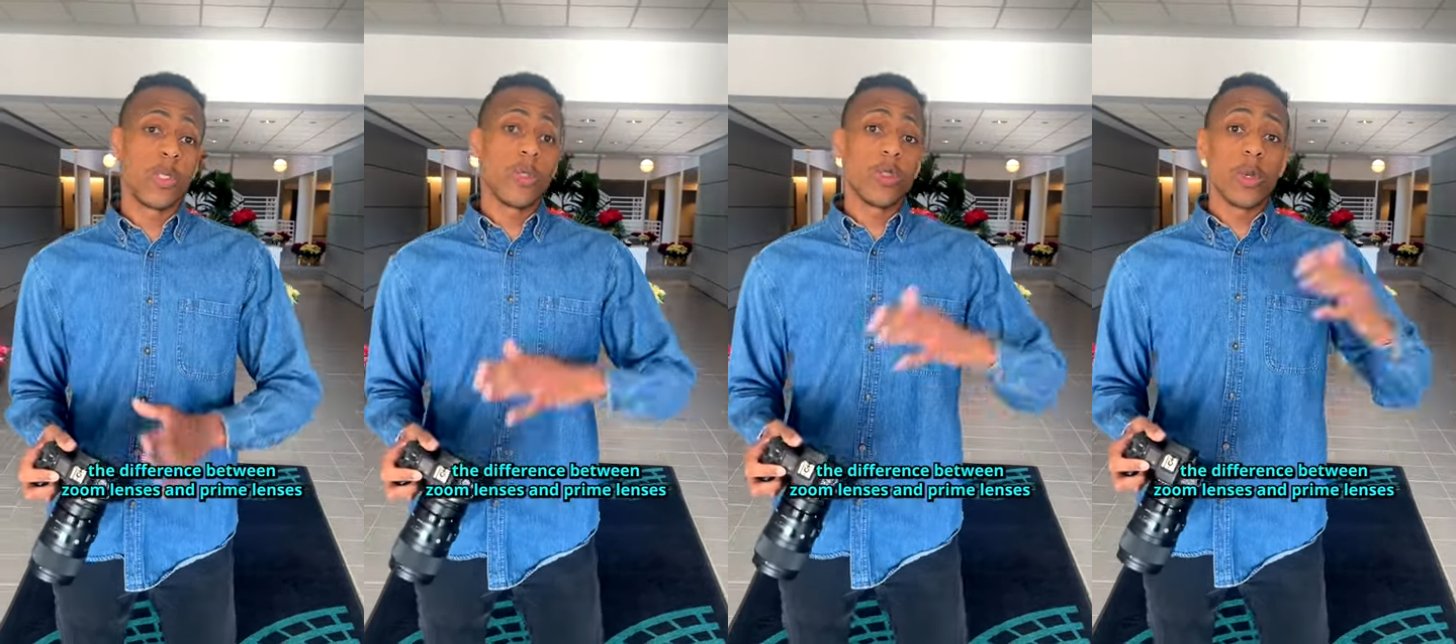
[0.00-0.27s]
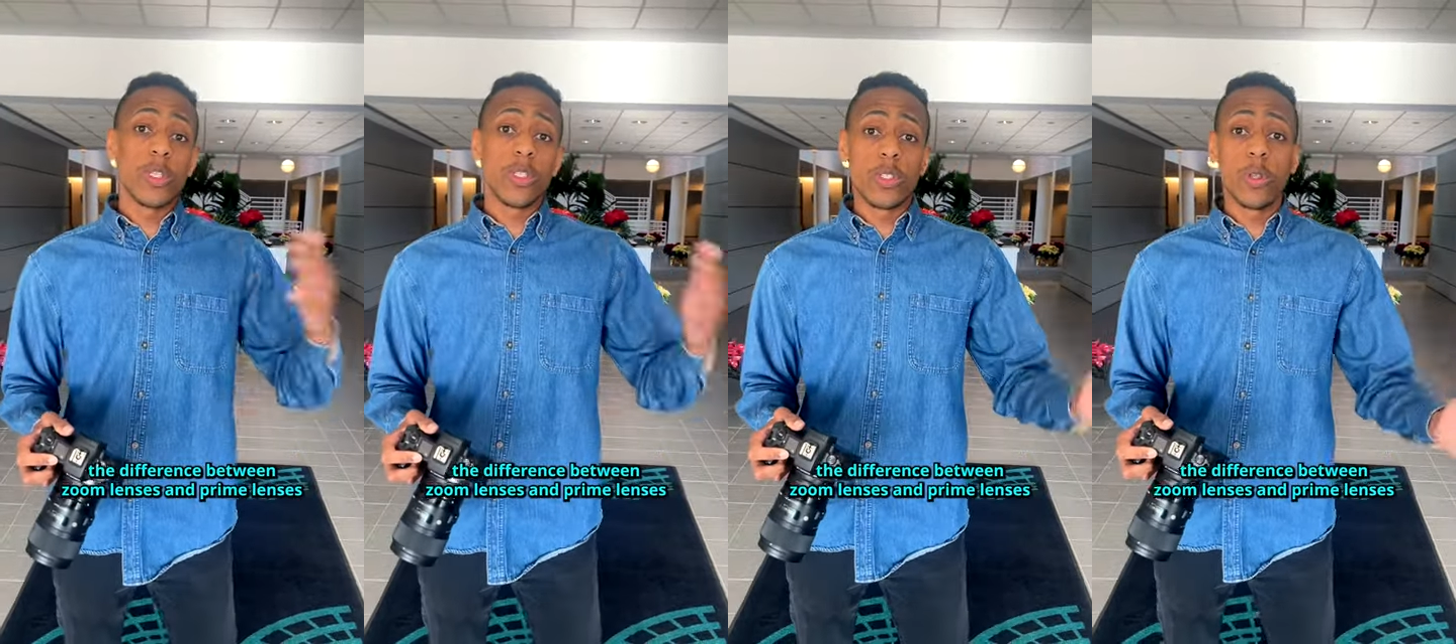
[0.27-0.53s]

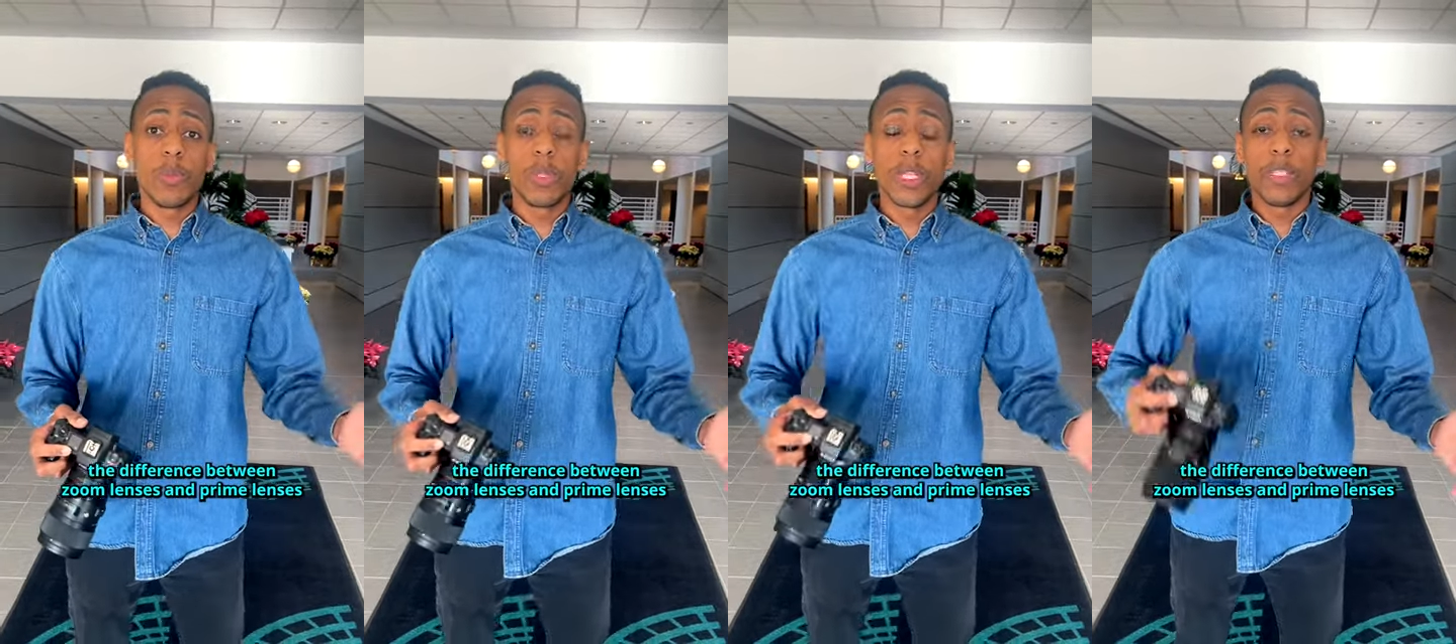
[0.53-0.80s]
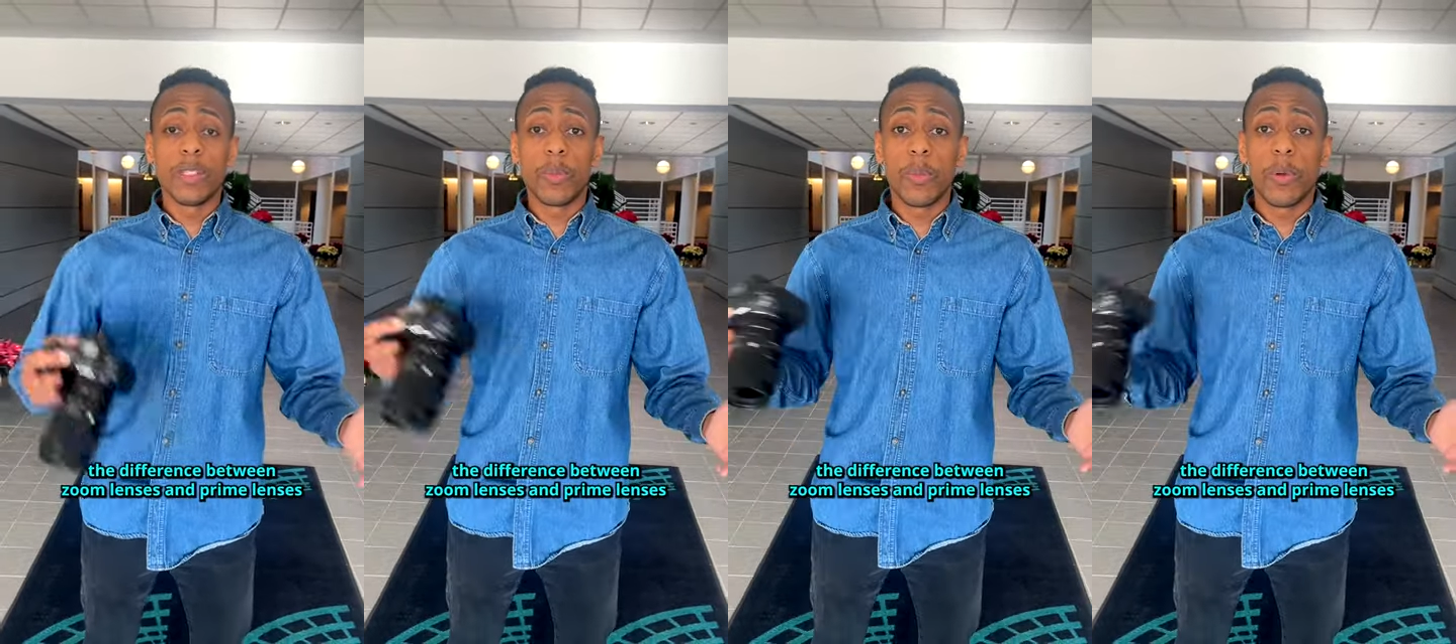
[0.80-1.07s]
between zoom
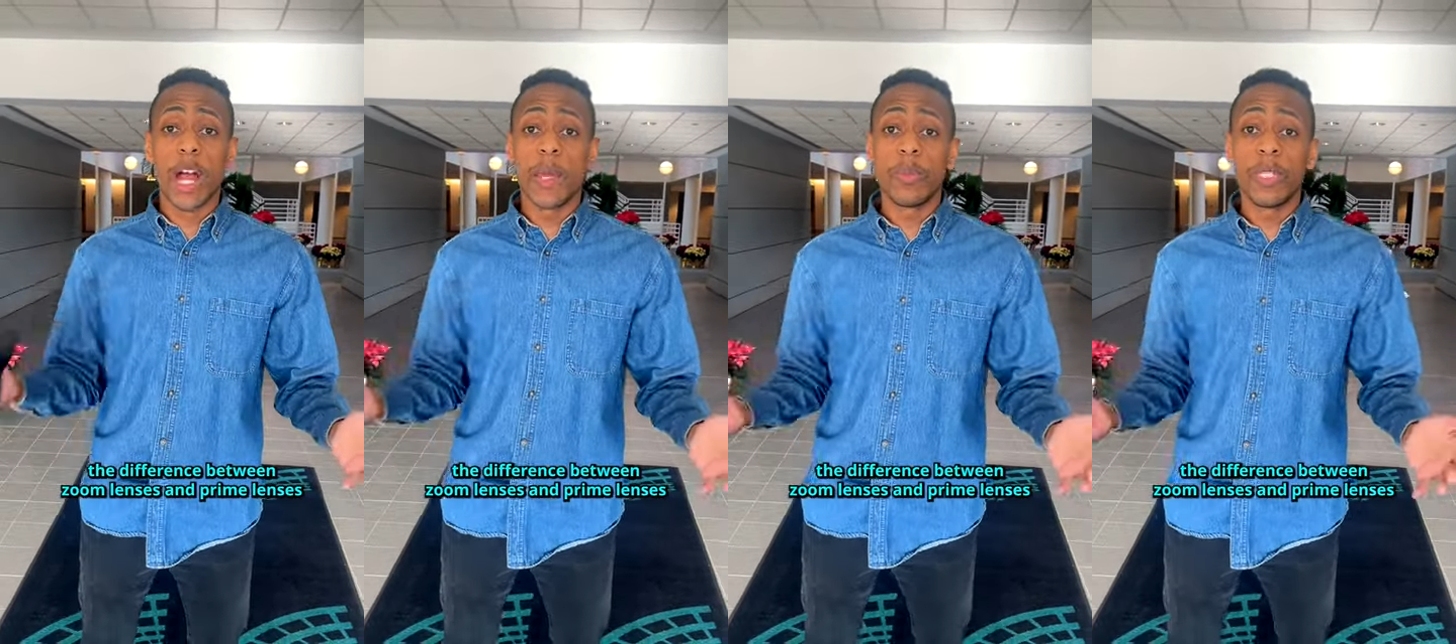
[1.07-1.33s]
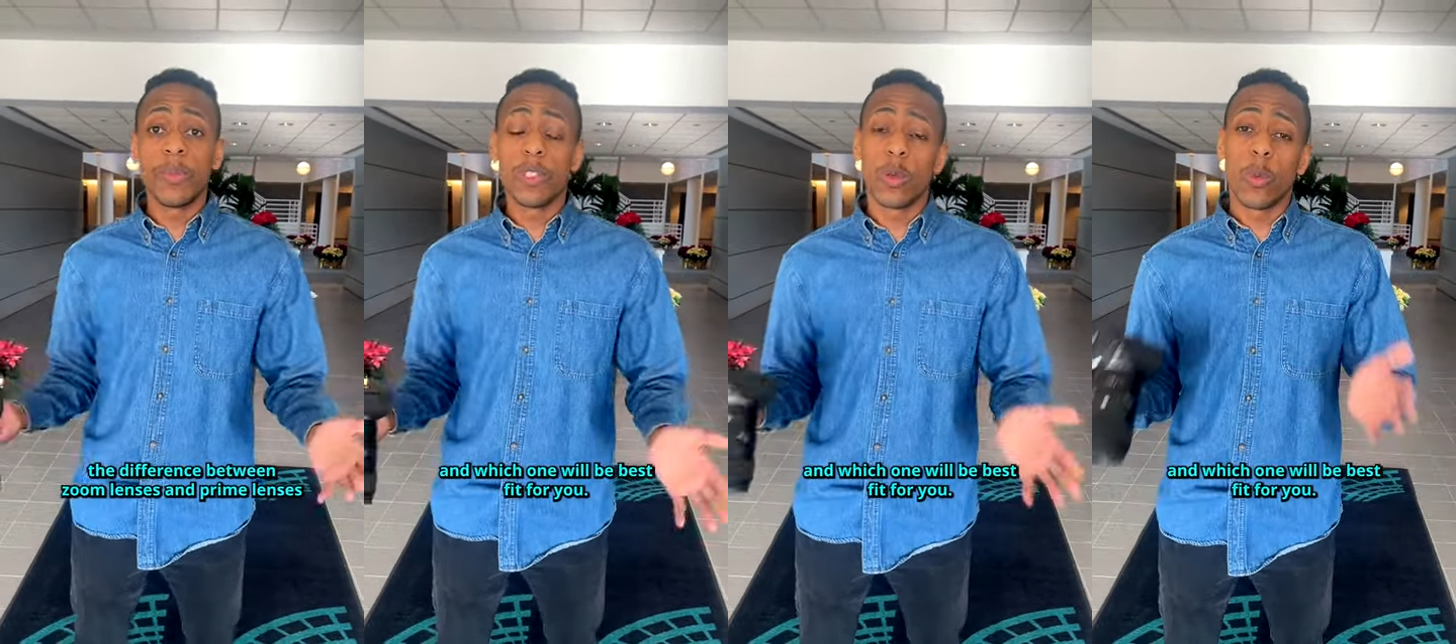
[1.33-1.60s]
lens and prime
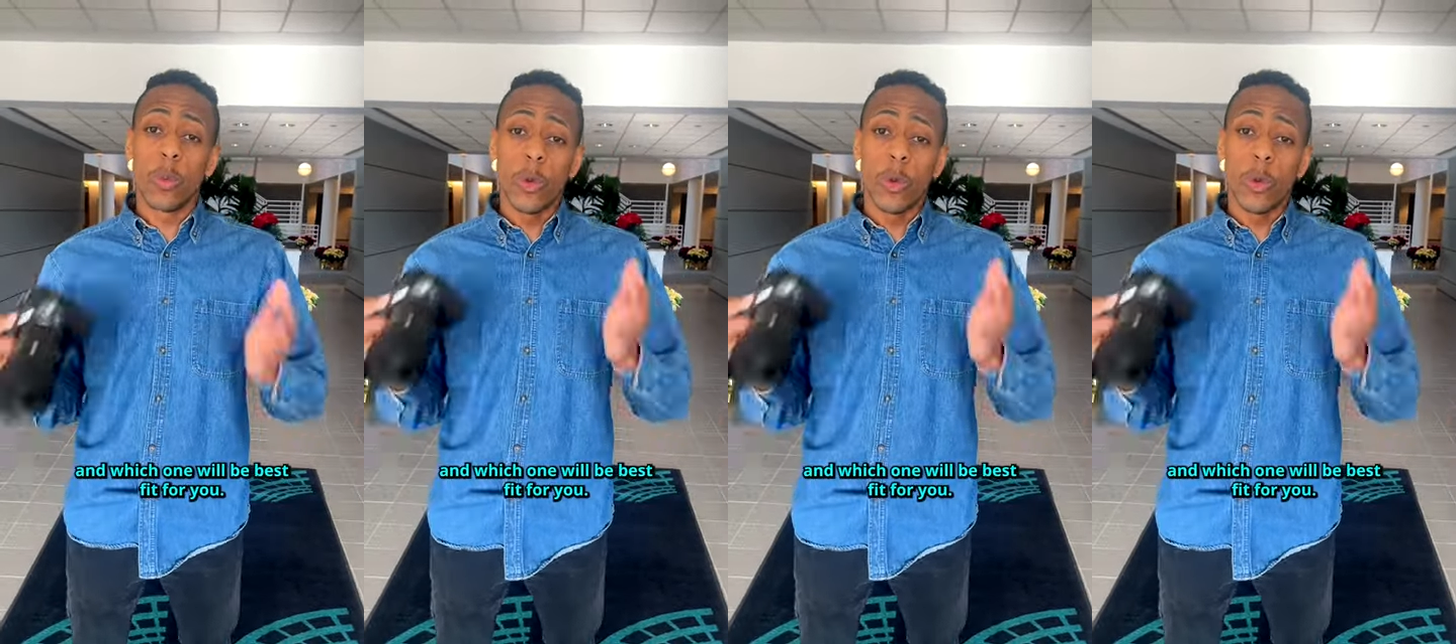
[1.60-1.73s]
lens and